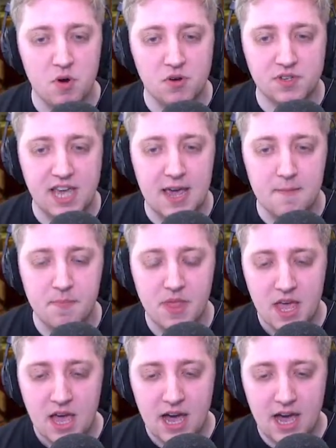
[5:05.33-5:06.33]
Bros game,
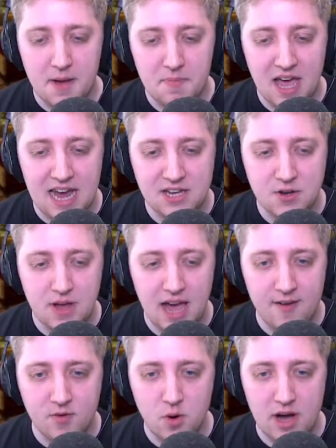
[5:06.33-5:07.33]
um, that I do
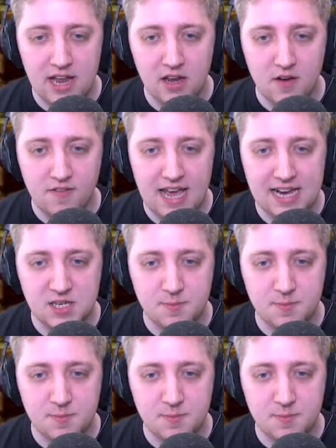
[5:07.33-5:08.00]
have quite a lot of lag